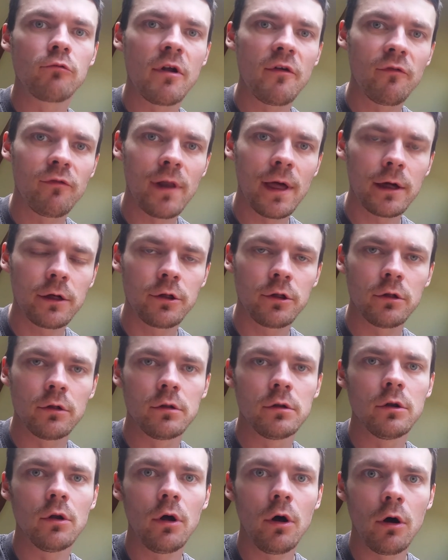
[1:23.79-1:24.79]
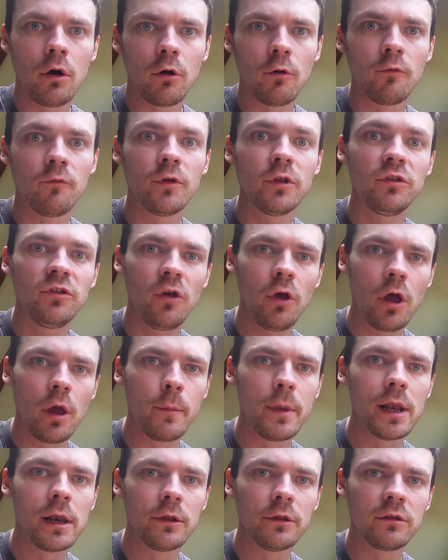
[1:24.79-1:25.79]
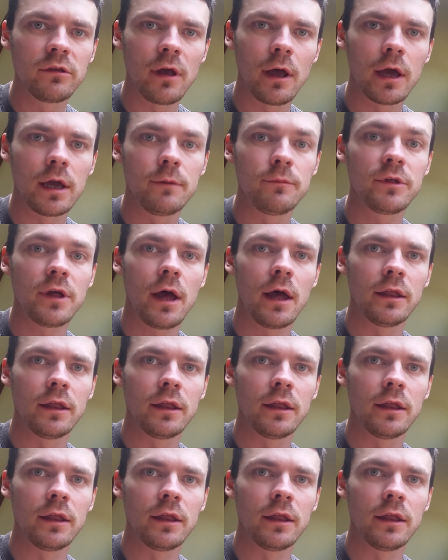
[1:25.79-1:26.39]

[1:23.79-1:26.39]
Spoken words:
reflection of turbulent times,